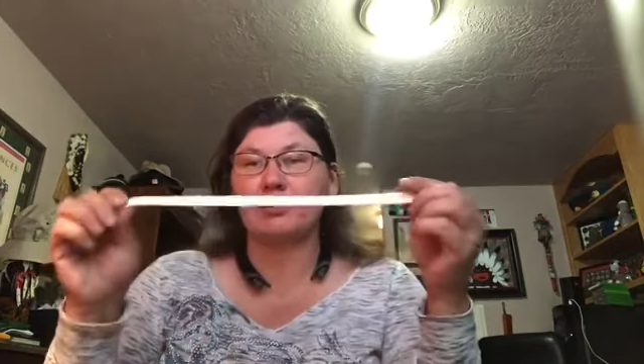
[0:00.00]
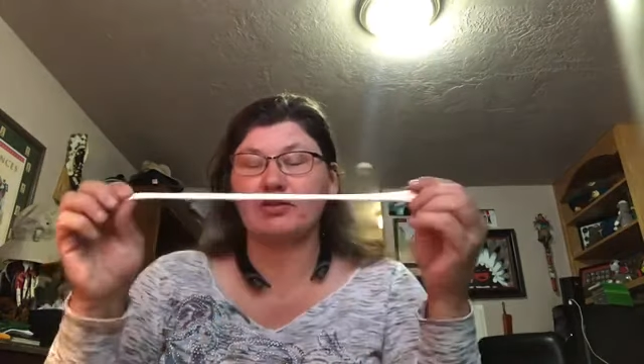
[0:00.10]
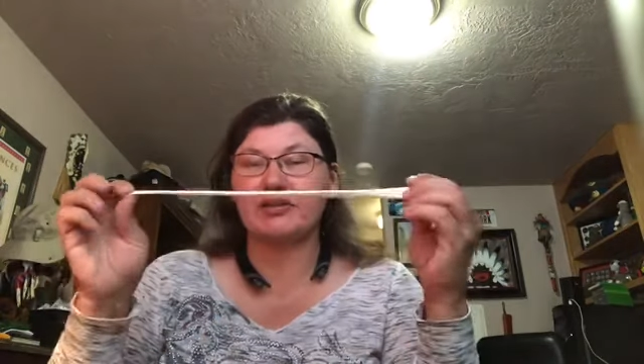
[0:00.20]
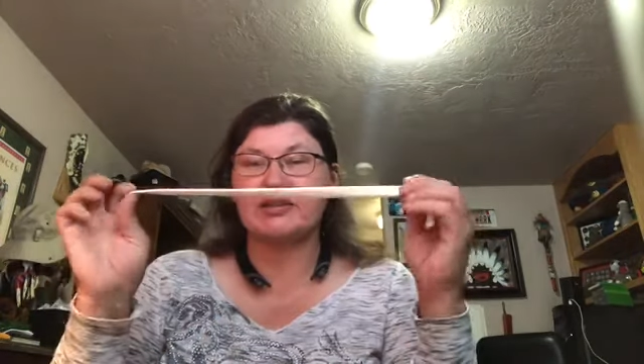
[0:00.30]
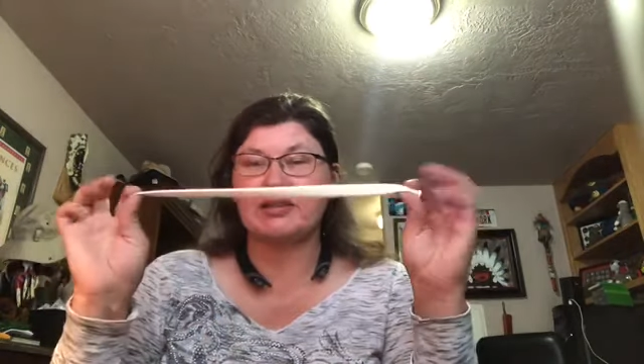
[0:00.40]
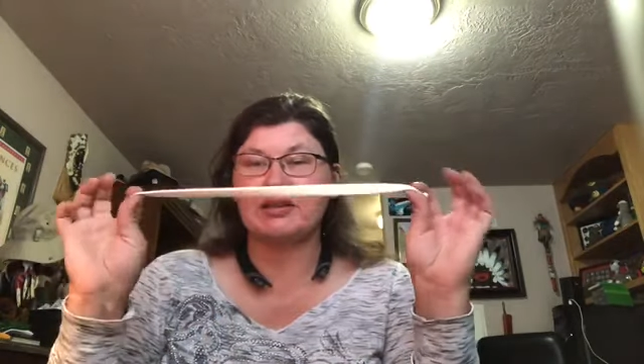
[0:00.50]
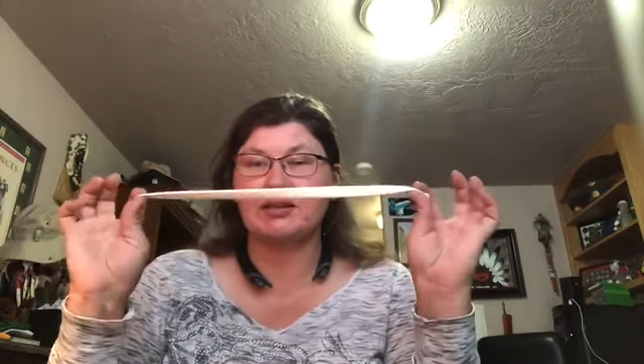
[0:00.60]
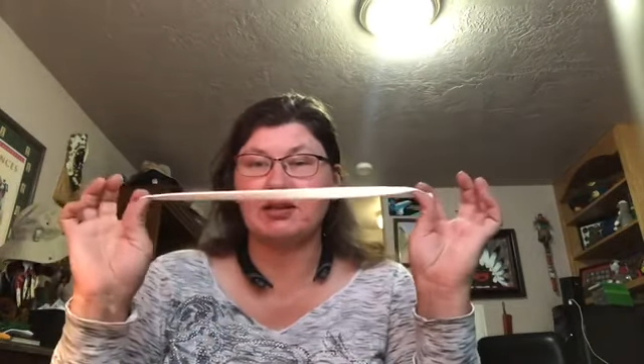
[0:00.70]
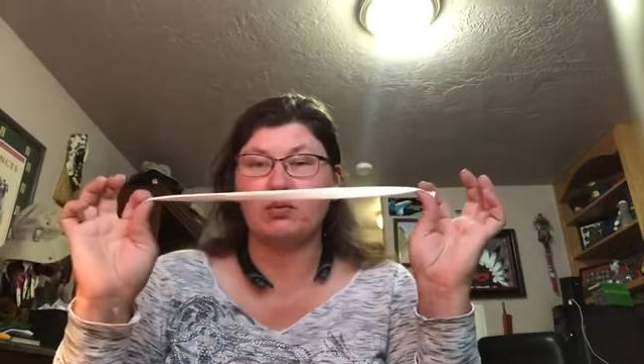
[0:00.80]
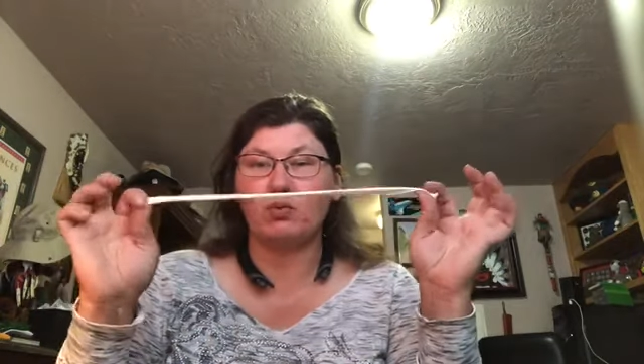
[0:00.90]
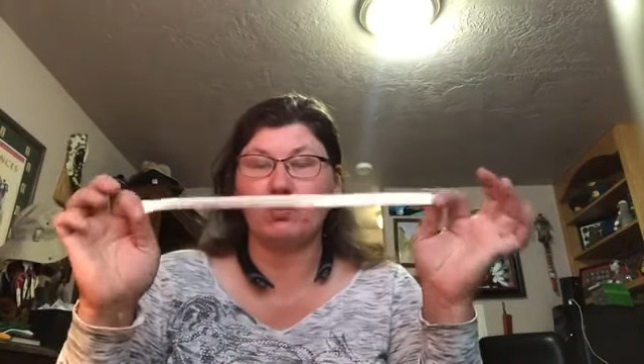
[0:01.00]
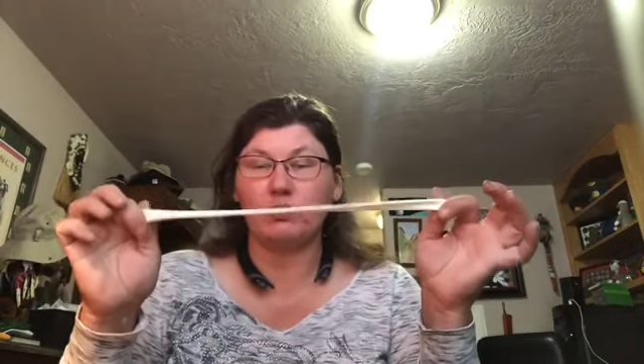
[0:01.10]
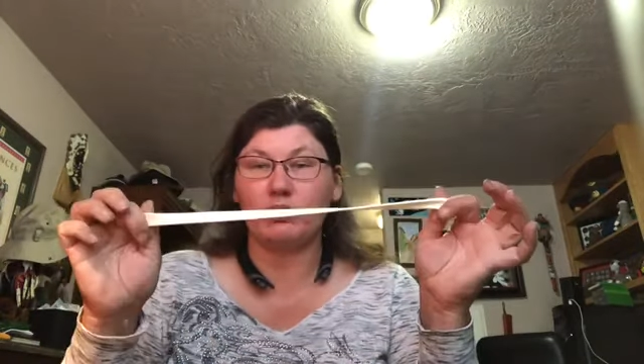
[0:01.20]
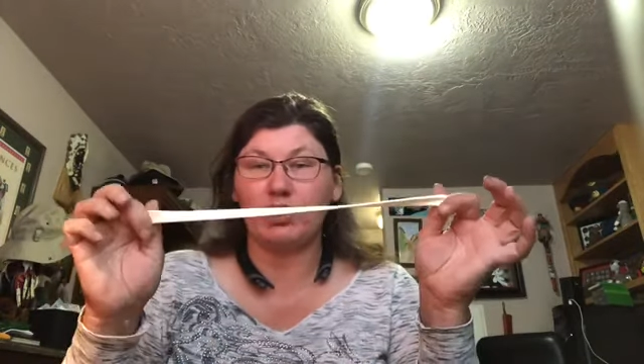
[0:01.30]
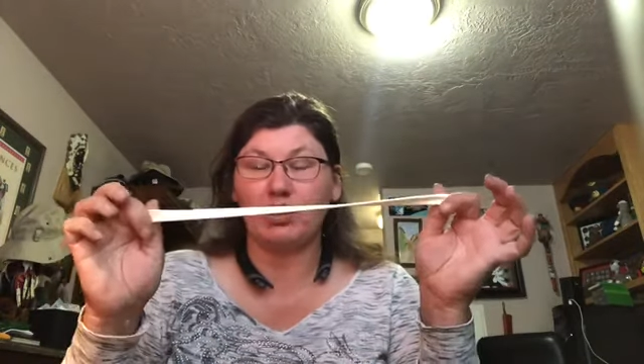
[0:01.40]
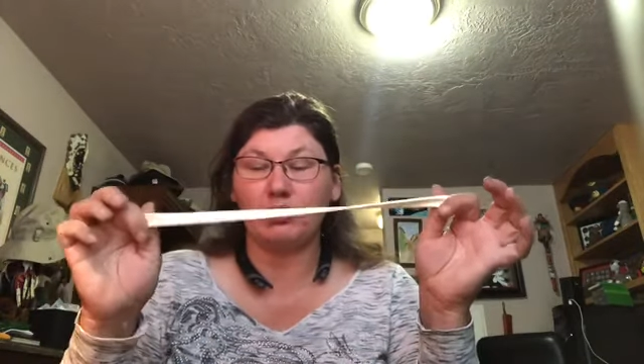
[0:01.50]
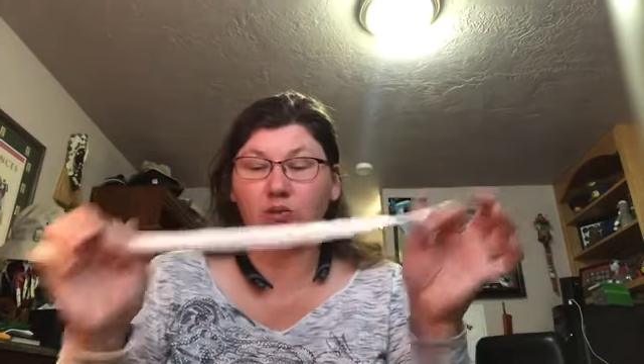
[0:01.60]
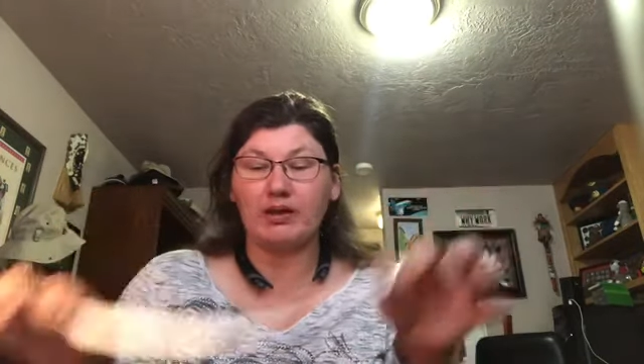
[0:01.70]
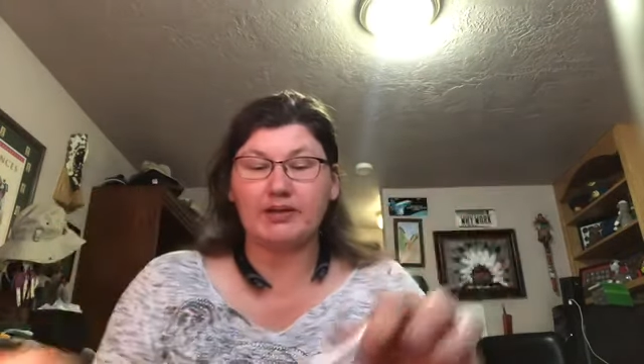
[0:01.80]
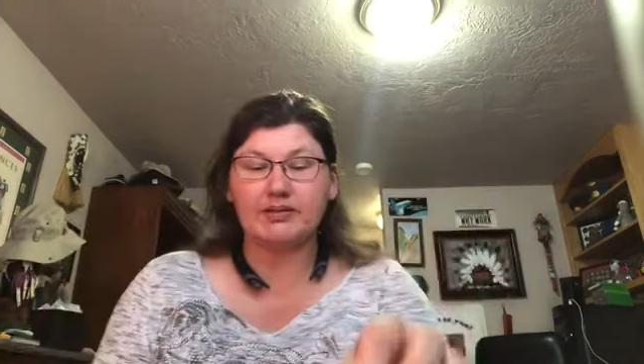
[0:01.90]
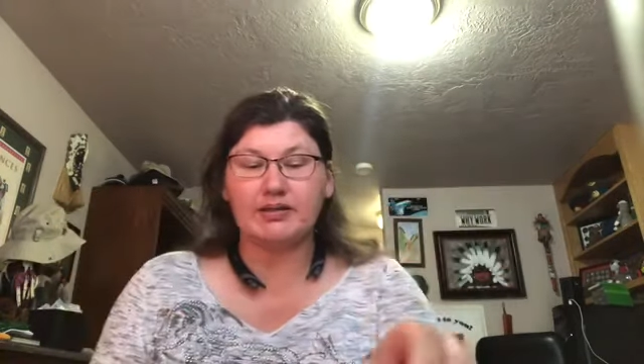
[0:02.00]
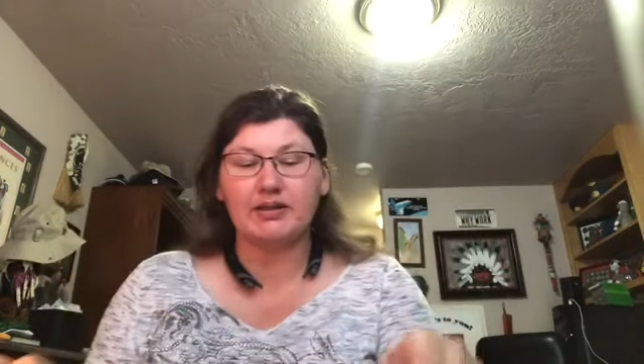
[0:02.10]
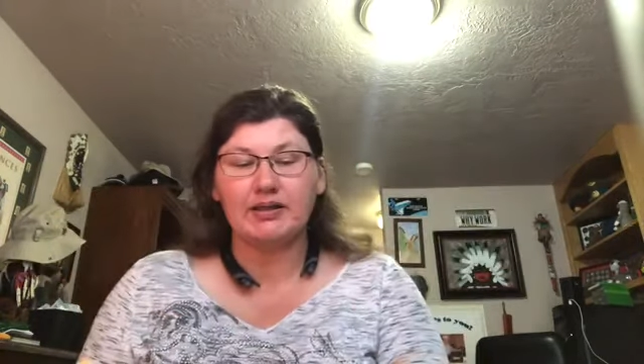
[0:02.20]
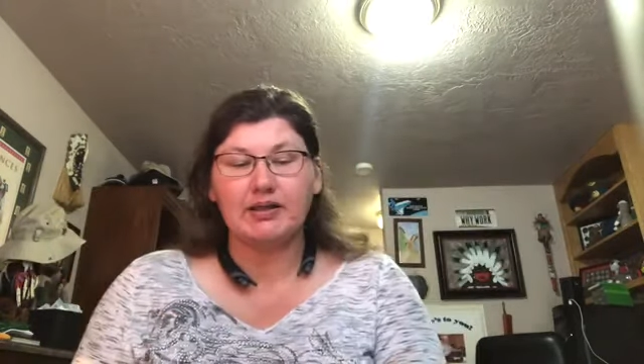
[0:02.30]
360 white